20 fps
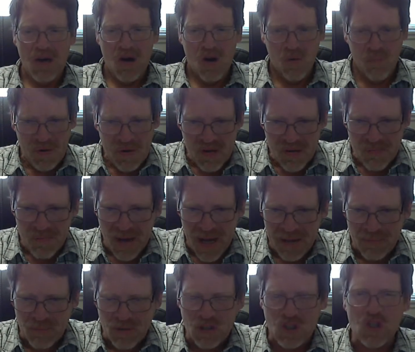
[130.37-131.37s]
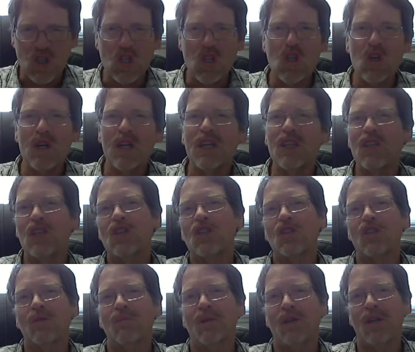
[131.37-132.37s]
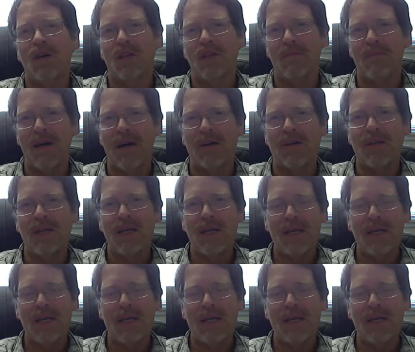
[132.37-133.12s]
Open your Bibles, look at the Sermon on the Mount.